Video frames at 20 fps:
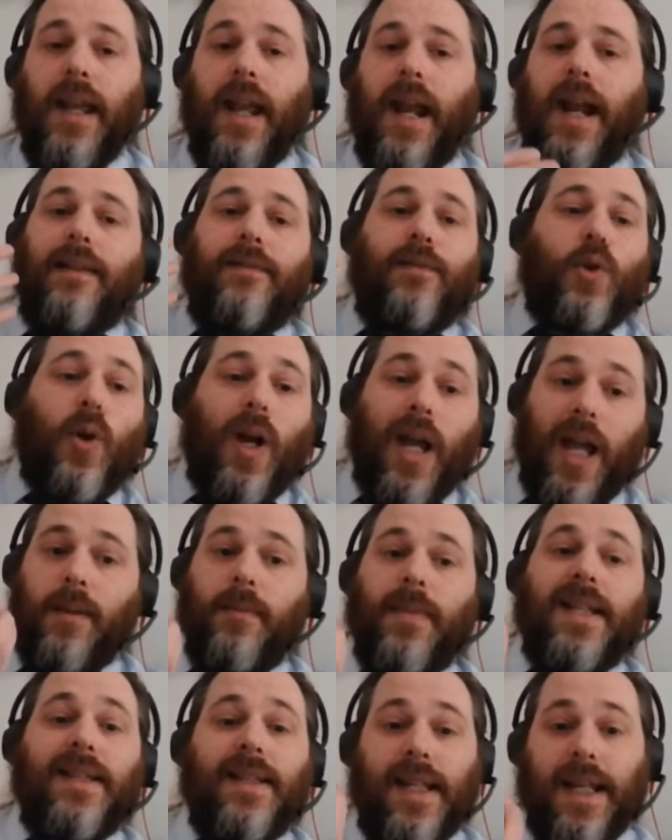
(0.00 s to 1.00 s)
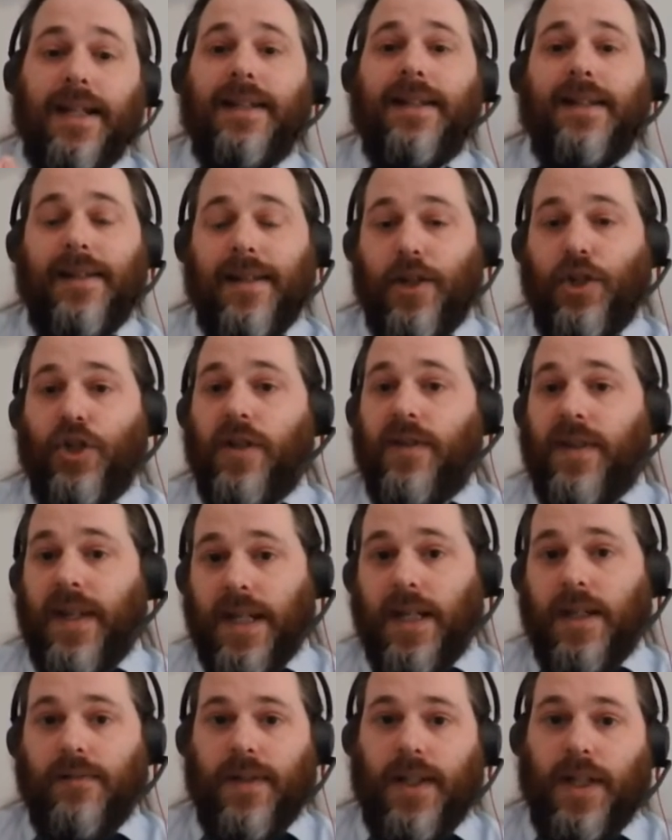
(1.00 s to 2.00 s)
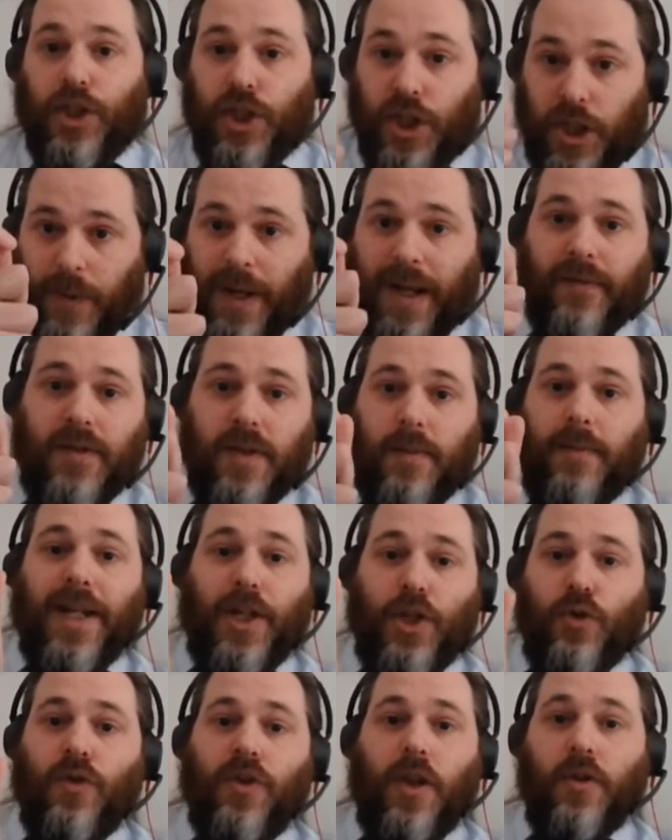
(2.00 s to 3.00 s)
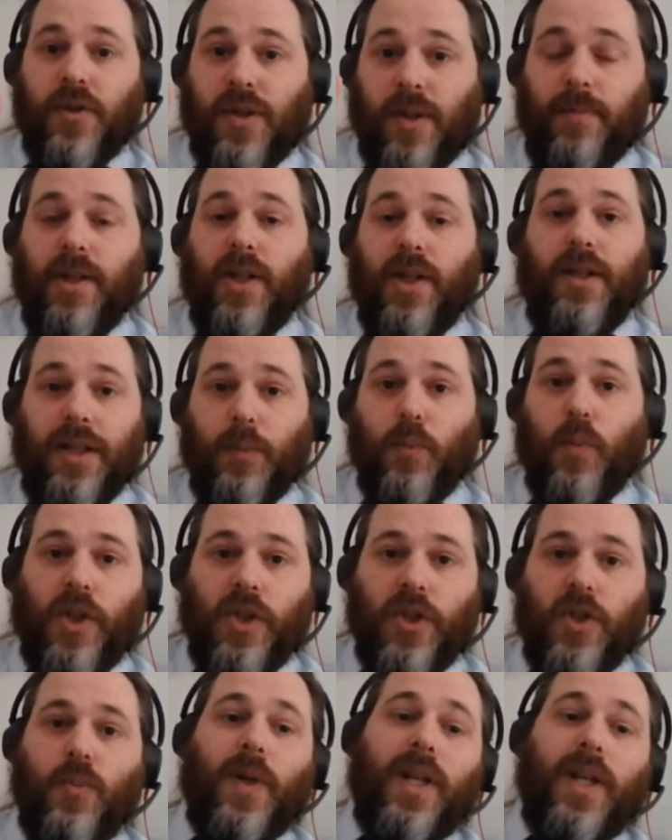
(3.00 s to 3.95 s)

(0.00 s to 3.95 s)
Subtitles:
And if you're aiming to get a decision at the end of it, you have to make sure those are the pertinent ones.